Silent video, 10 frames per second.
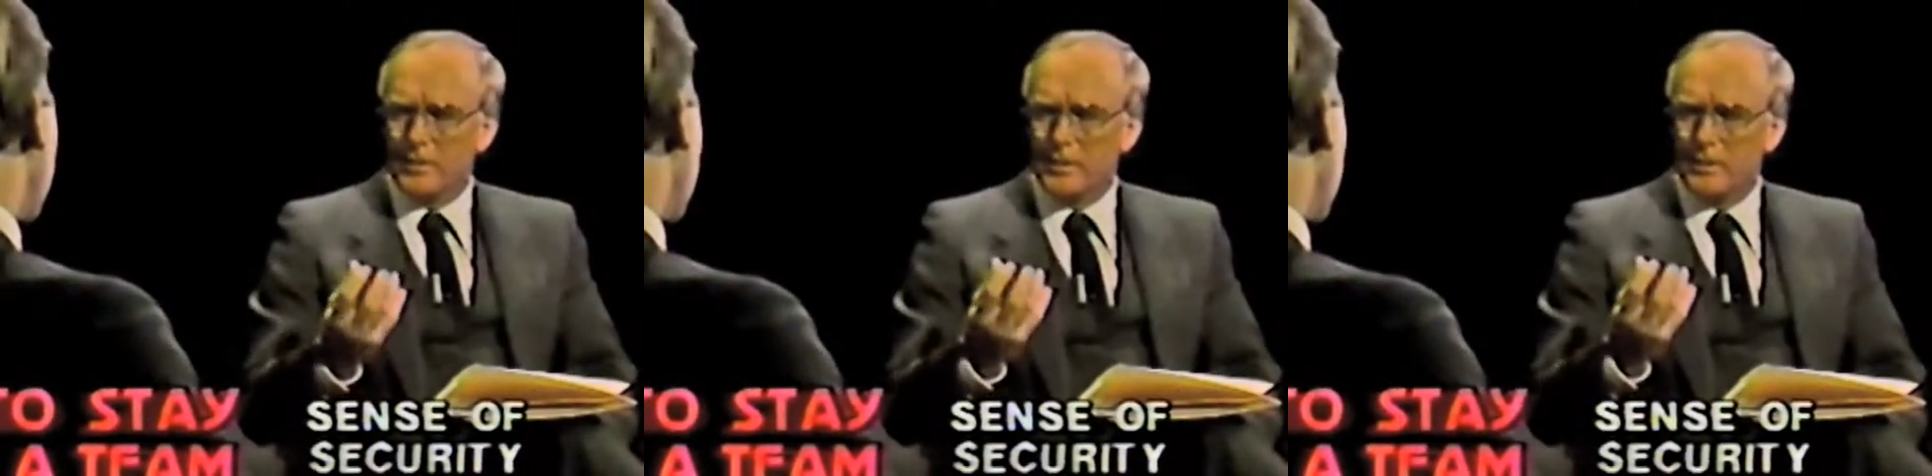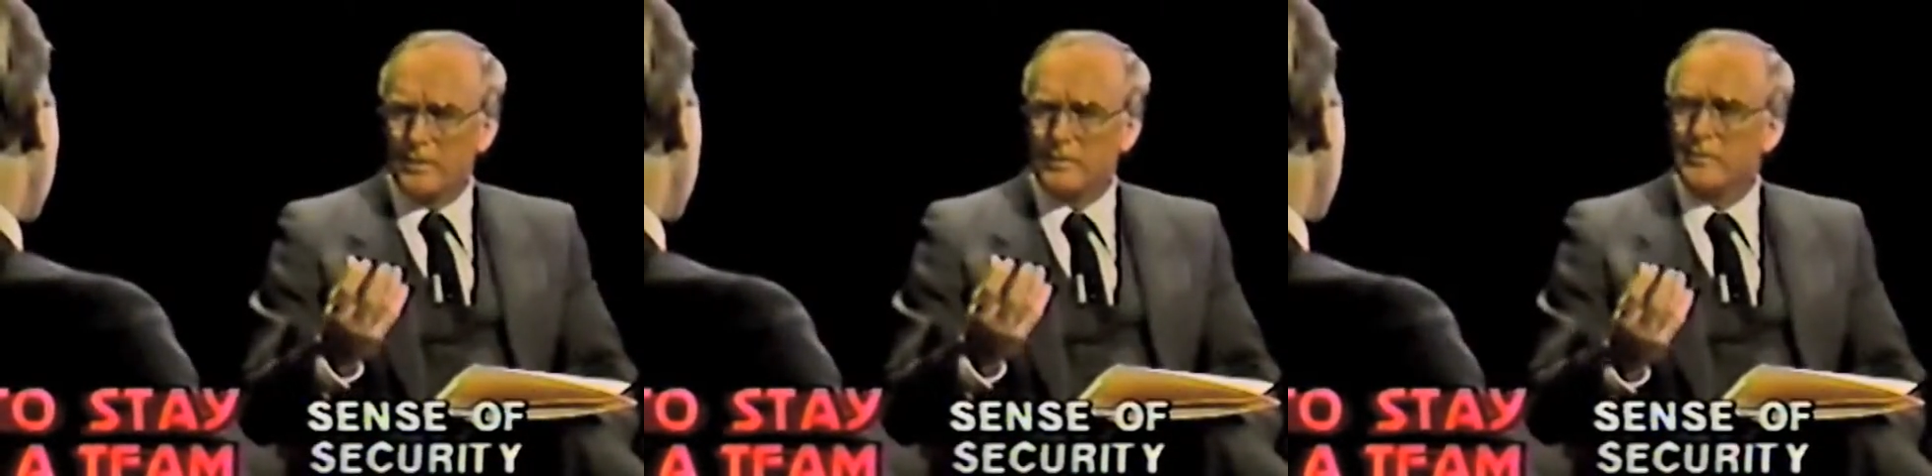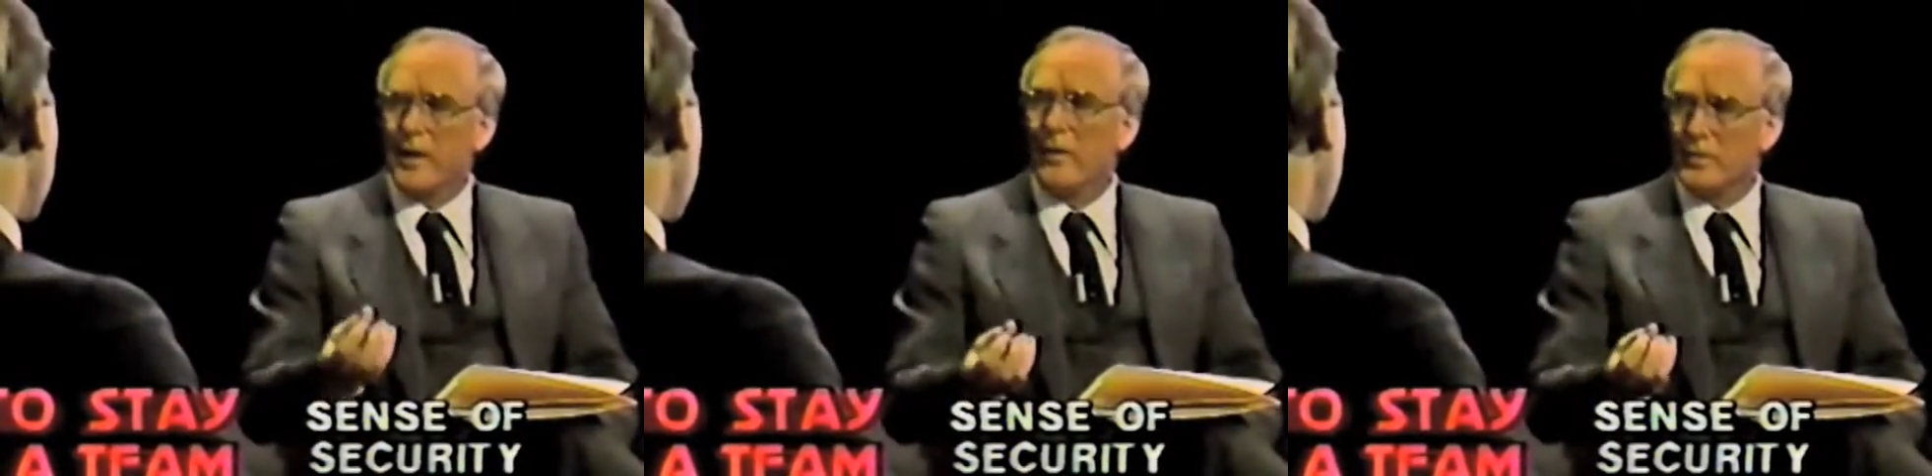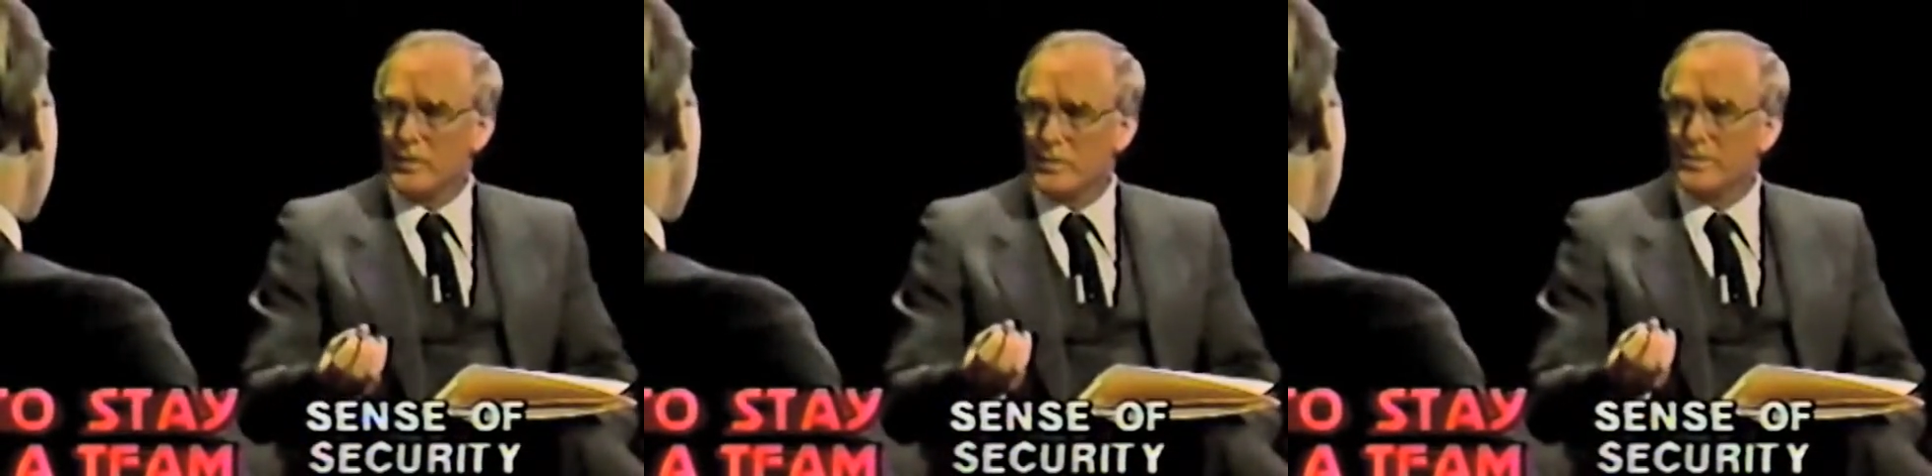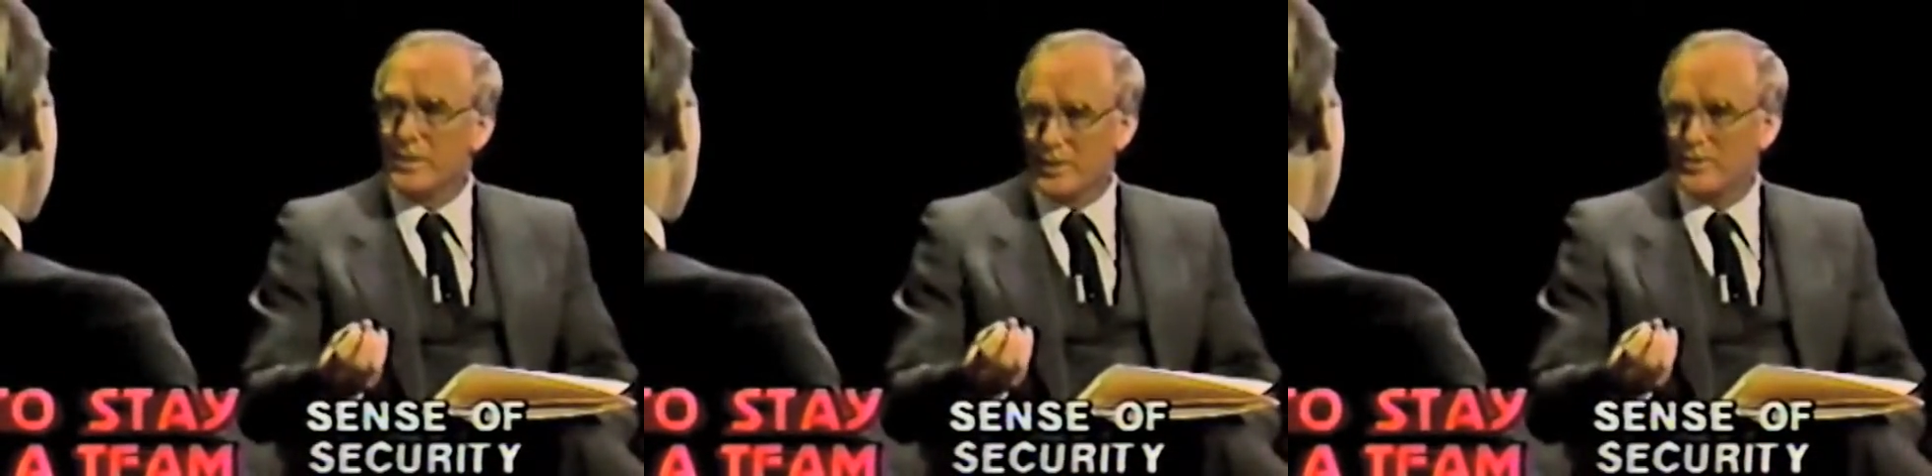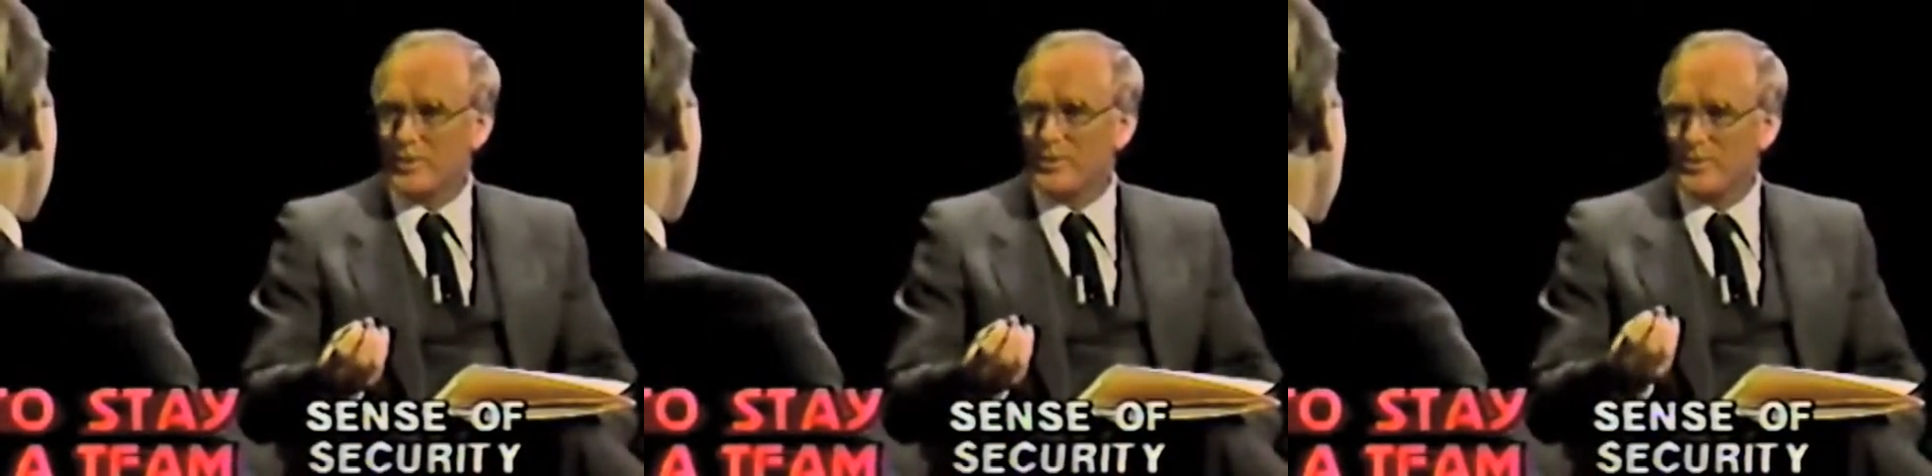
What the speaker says: that he has found his niche,